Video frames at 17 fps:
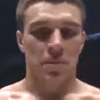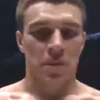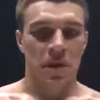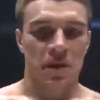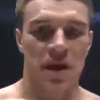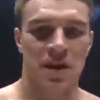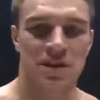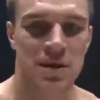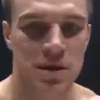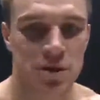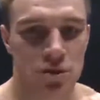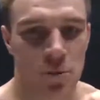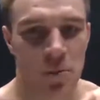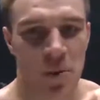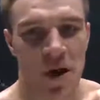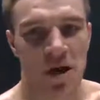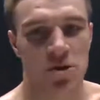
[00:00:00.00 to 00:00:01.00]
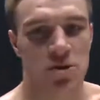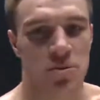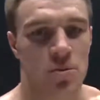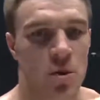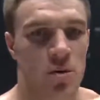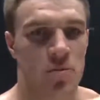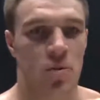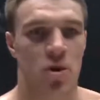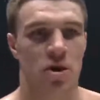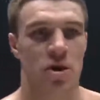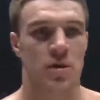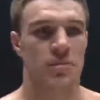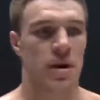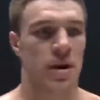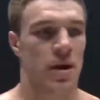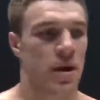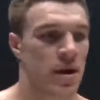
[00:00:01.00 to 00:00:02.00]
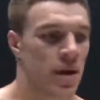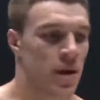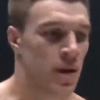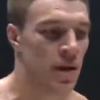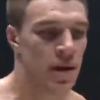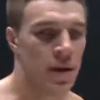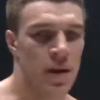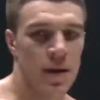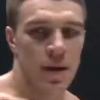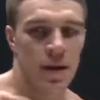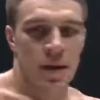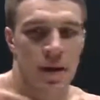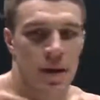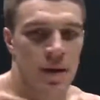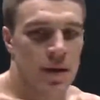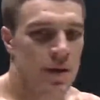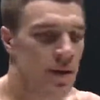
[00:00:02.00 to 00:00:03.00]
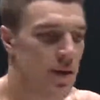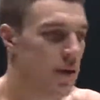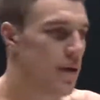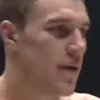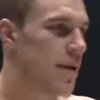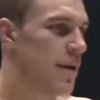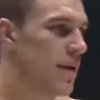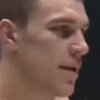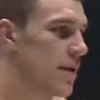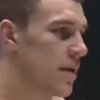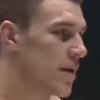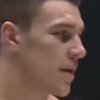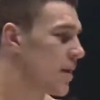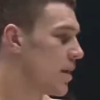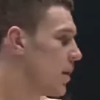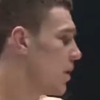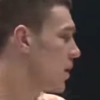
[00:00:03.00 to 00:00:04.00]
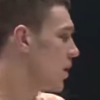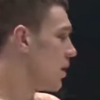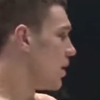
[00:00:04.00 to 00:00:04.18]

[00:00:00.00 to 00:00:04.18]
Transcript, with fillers: up. We should get him out of the cage here and move forward with this tournament.